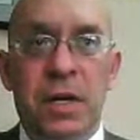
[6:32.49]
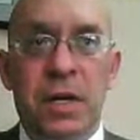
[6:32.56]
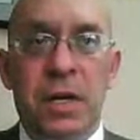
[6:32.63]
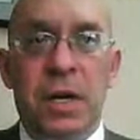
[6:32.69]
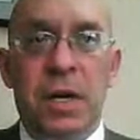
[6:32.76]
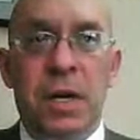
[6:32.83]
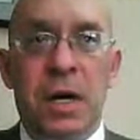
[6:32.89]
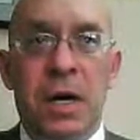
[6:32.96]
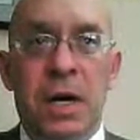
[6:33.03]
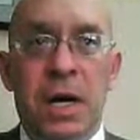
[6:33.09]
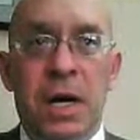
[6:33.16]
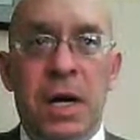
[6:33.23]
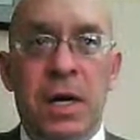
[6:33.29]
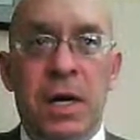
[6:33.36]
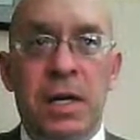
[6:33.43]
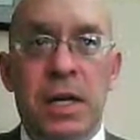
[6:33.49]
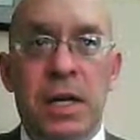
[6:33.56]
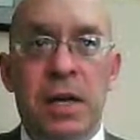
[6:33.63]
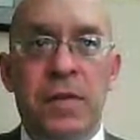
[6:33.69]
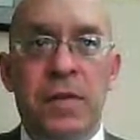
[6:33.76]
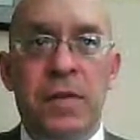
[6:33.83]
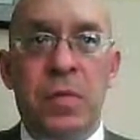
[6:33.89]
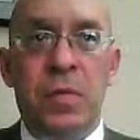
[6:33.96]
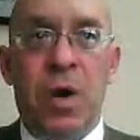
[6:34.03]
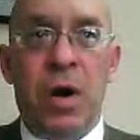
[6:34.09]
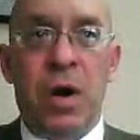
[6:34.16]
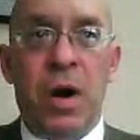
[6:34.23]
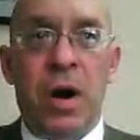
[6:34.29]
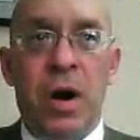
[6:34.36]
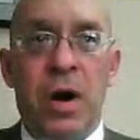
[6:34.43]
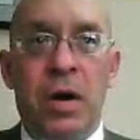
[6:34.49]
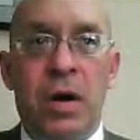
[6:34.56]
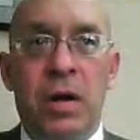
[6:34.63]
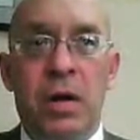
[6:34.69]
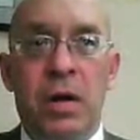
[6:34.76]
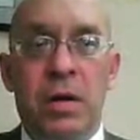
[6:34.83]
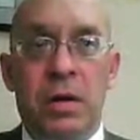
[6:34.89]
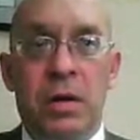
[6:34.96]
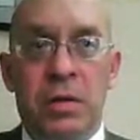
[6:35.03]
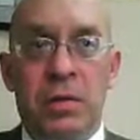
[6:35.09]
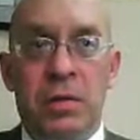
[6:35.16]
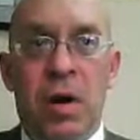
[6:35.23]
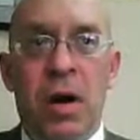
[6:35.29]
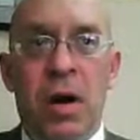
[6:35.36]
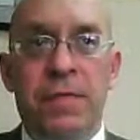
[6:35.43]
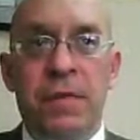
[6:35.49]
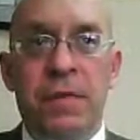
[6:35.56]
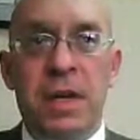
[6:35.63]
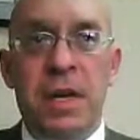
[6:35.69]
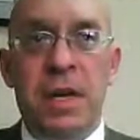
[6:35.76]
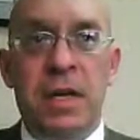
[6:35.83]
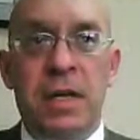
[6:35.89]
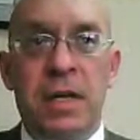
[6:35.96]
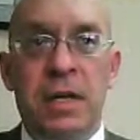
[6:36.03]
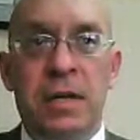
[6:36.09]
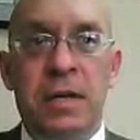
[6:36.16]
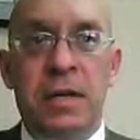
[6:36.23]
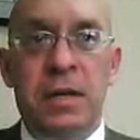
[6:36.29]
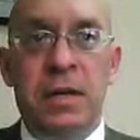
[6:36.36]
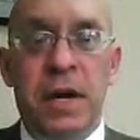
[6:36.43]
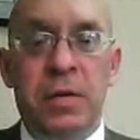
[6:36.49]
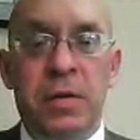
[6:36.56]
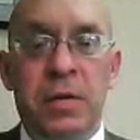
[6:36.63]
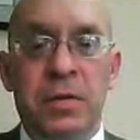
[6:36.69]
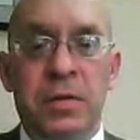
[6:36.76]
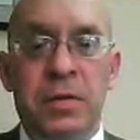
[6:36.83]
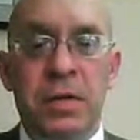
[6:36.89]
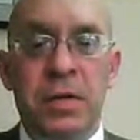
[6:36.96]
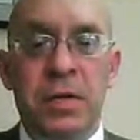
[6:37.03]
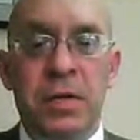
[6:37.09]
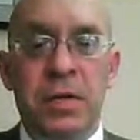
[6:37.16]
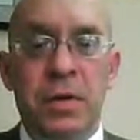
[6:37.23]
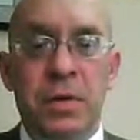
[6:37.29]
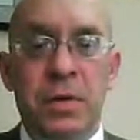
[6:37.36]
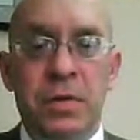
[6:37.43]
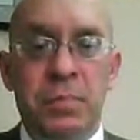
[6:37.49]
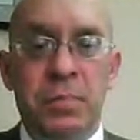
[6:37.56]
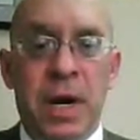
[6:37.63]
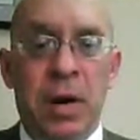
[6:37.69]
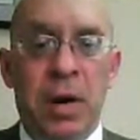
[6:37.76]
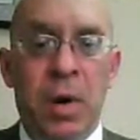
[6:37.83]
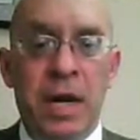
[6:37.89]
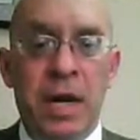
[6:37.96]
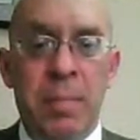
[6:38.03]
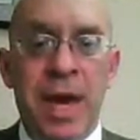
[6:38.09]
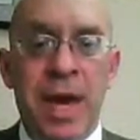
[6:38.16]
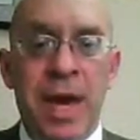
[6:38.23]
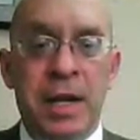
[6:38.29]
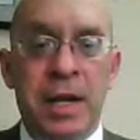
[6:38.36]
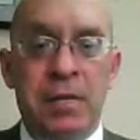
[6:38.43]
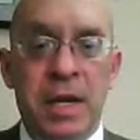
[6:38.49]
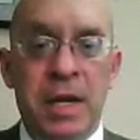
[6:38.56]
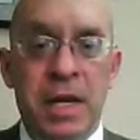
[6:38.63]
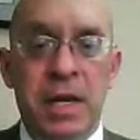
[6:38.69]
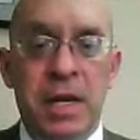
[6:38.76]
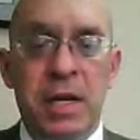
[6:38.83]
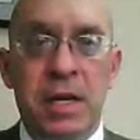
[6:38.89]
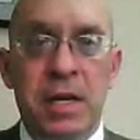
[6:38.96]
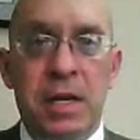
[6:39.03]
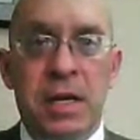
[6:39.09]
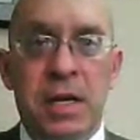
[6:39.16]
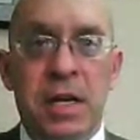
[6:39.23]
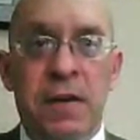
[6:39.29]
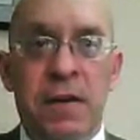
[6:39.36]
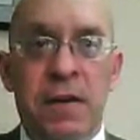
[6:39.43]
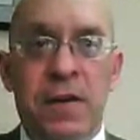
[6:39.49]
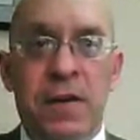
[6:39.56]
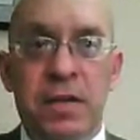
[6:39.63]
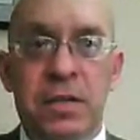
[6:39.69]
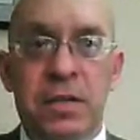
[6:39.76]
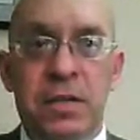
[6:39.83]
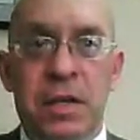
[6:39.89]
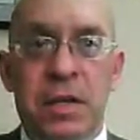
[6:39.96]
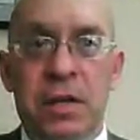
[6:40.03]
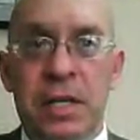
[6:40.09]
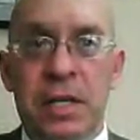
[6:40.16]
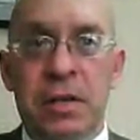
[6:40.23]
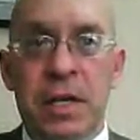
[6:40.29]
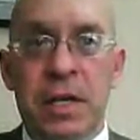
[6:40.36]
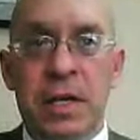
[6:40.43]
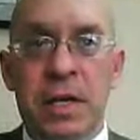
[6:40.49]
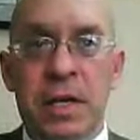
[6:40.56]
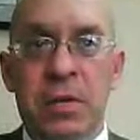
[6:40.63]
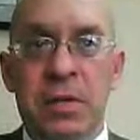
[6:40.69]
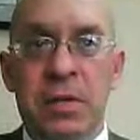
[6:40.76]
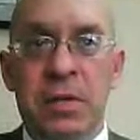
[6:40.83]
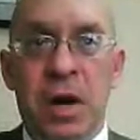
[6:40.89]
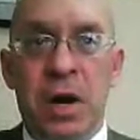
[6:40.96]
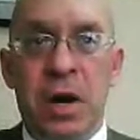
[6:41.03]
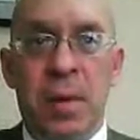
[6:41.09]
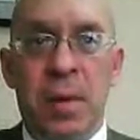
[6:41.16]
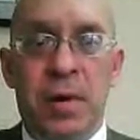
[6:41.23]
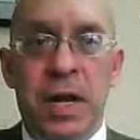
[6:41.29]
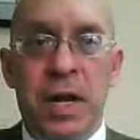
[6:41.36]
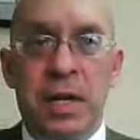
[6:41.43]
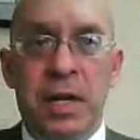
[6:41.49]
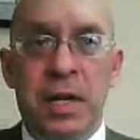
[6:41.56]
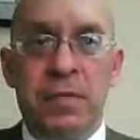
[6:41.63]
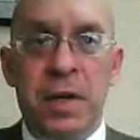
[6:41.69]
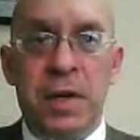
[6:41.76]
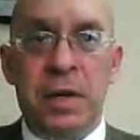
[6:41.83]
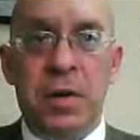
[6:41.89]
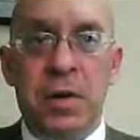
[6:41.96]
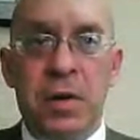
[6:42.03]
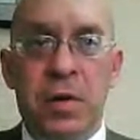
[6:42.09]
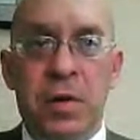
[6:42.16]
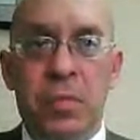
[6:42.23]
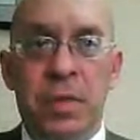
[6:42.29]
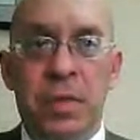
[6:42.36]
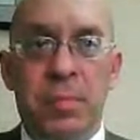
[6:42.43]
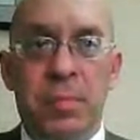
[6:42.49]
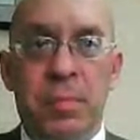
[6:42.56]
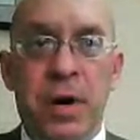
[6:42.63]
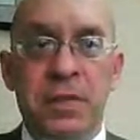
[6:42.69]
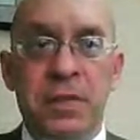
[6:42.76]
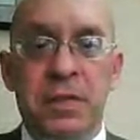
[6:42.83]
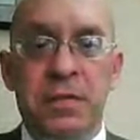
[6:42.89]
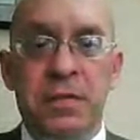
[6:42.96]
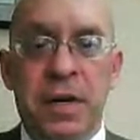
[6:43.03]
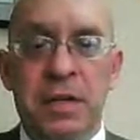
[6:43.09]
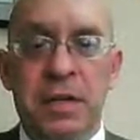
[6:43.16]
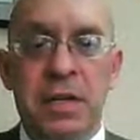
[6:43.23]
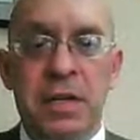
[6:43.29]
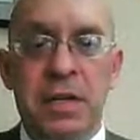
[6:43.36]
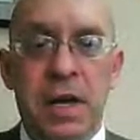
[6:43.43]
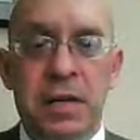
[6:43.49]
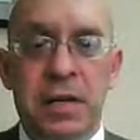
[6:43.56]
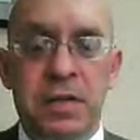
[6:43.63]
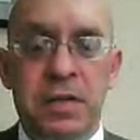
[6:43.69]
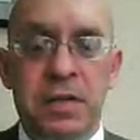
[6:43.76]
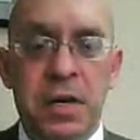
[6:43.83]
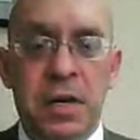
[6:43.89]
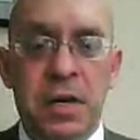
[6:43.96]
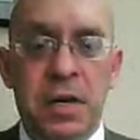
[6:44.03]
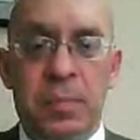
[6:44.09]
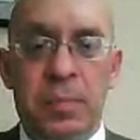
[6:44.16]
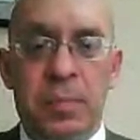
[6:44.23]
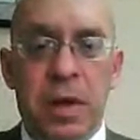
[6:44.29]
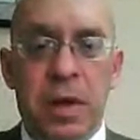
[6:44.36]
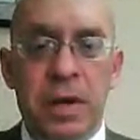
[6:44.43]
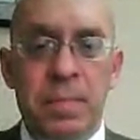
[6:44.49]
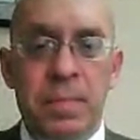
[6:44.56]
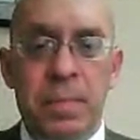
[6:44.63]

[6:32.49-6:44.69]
if you are lawfully entitled to use marijuana medically, if it is still illegal to be operating a vehicle with the presence of any THC in your blood.